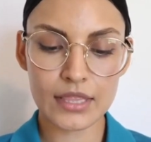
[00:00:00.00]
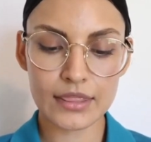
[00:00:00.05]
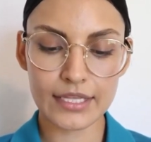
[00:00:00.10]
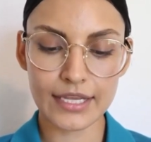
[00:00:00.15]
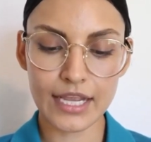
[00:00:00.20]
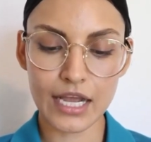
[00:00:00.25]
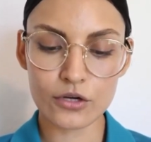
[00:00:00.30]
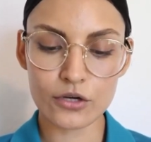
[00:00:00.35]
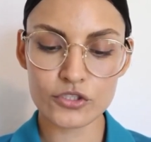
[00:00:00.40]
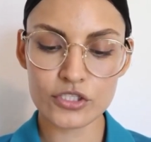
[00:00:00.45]

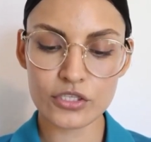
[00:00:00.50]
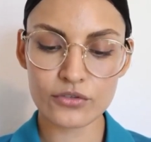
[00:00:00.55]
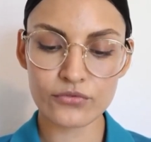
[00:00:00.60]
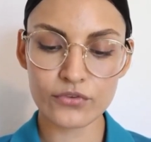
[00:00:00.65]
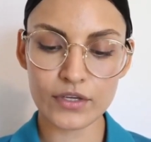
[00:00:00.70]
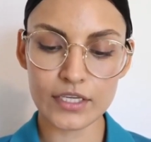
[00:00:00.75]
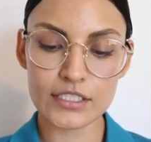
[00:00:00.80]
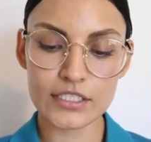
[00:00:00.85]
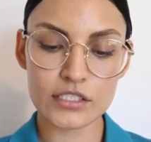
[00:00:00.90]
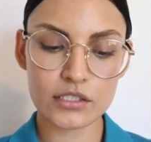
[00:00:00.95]
The gougy
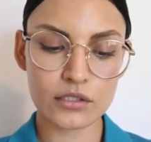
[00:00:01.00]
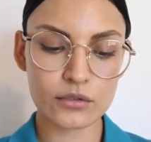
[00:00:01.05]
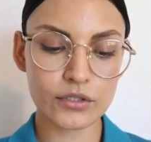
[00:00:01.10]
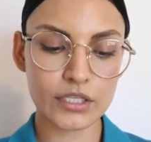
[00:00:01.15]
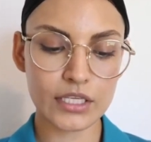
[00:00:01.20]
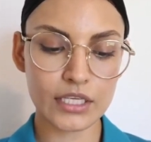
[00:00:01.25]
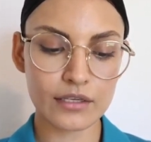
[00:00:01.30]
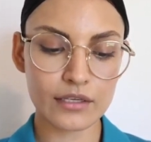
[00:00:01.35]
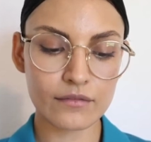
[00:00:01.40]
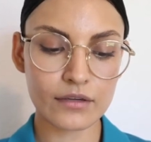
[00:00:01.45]
face
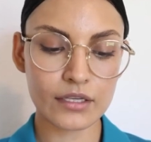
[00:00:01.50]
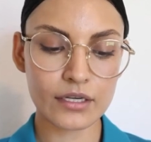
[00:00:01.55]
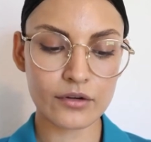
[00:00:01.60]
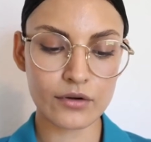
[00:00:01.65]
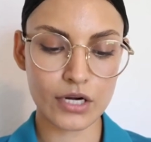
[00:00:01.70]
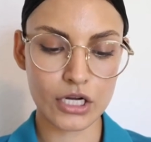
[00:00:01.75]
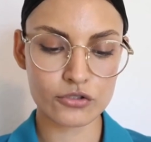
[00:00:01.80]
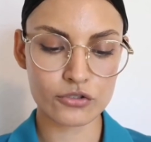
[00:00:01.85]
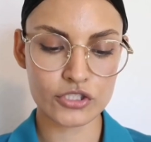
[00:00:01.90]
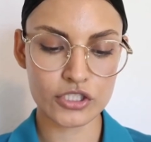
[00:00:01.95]
looked even
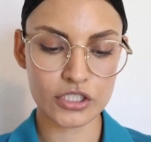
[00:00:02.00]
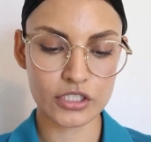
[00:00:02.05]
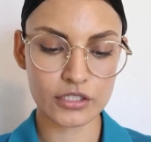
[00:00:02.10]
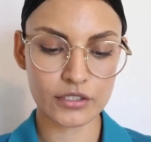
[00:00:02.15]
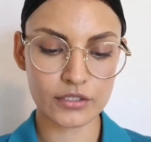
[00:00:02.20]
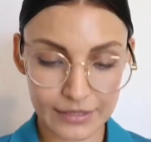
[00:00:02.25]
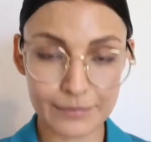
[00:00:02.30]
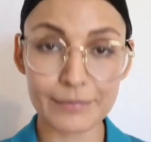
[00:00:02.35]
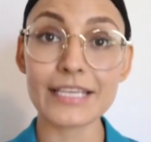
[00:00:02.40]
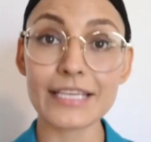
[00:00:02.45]

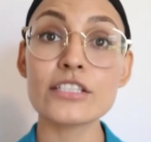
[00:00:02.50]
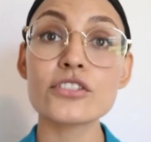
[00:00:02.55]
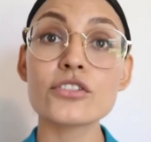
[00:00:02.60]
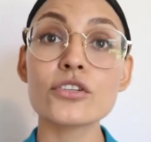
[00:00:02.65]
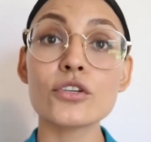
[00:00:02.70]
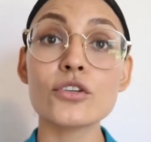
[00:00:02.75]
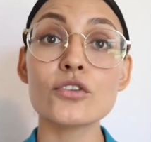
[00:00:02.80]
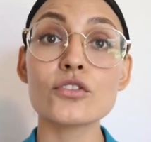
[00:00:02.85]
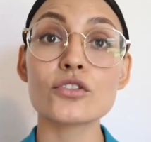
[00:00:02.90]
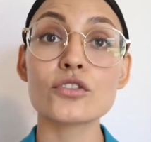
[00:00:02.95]
grouchier. The
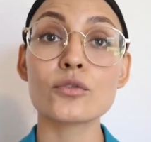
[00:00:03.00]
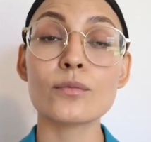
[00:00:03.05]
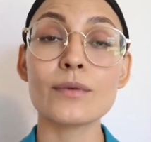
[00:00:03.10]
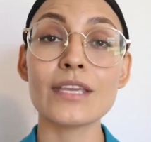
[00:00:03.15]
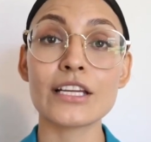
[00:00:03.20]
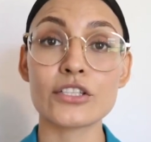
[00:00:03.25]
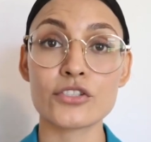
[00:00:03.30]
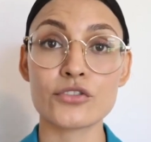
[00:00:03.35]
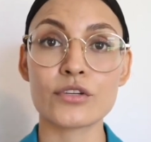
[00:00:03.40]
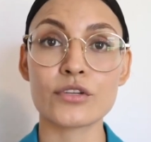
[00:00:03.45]
pencil used to
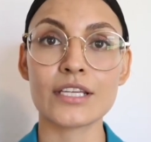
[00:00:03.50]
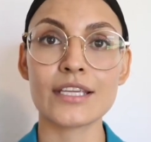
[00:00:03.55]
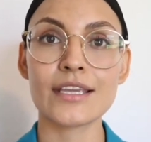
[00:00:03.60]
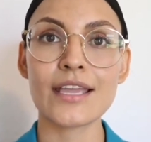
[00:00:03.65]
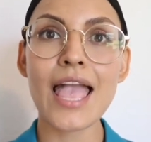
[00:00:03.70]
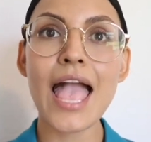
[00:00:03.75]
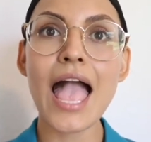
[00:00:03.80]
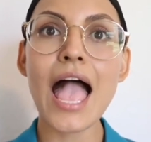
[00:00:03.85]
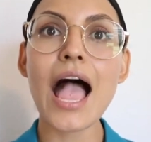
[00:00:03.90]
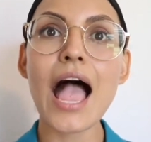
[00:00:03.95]
be a tree,
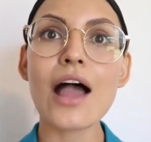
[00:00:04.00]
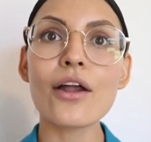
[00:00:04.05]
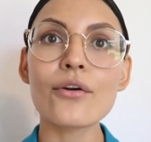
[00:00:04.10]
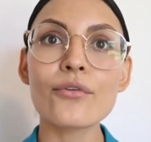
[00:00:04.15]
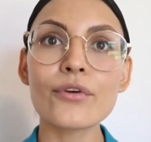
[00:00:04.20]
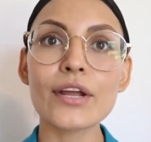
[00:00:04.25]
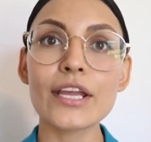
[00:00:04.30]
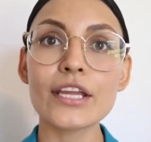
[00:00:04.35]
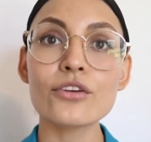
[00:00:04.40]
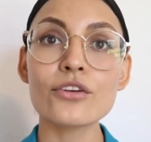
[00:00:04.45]
a
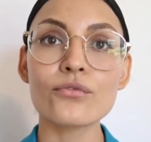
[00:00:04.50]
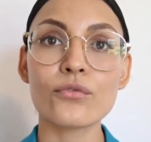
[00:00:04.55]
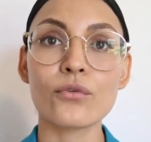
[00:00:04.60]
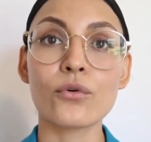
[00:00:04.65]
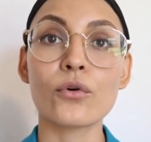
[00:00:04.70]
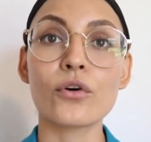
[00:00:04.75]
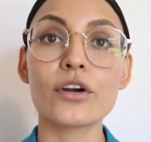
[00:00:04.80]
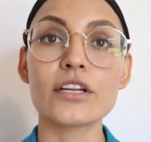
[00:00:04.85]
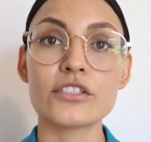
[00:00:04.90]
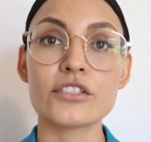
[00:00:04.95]

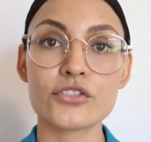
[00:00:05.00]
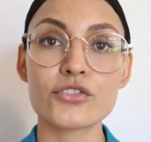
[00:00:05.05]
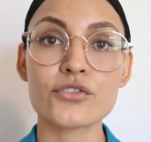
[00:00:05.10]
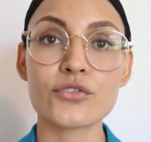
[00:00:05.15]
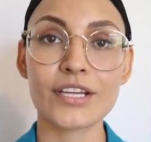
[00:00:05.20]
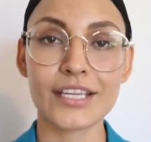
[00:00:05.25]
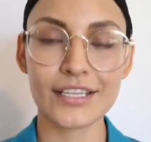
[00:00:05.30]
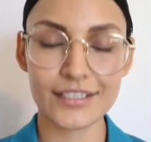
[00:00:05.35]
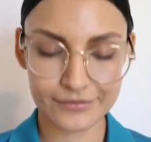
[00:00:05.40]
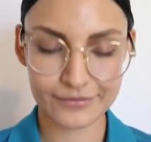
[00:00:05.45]
rainforest
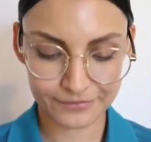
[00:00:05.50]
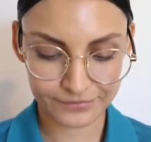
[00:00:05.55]
tree.